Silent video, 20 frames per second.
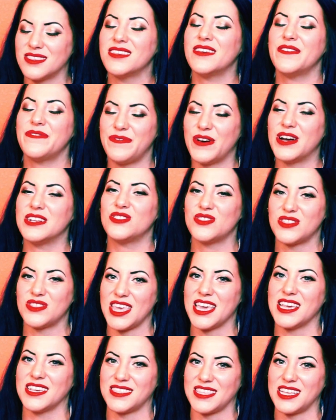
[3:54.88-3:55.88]
Fudge
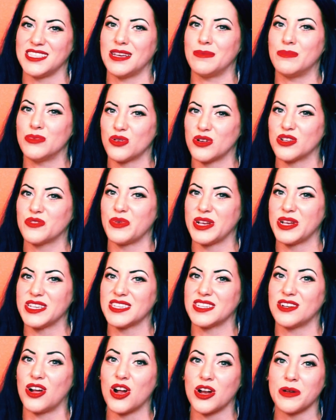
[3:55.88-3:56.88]
thinks that Dumbledore is
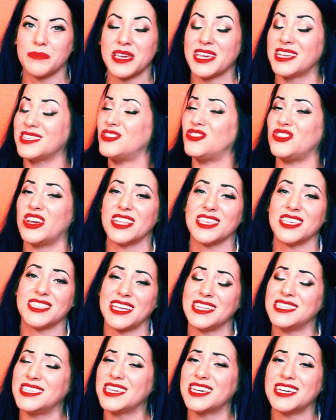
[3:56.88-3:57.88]
raising an army. It's Jenny's
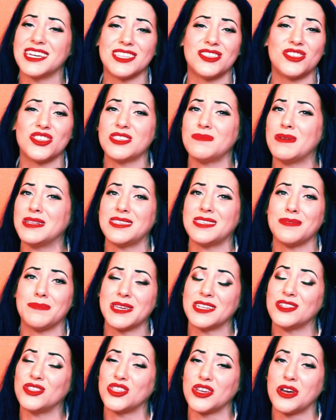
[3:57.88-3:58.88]
idea. It's just meant to
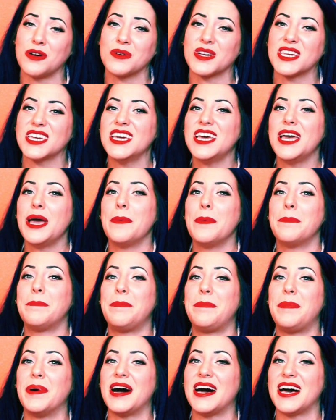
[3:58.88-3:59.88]
be a joke,
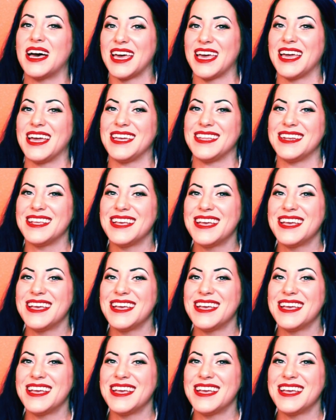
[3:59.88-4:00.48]
but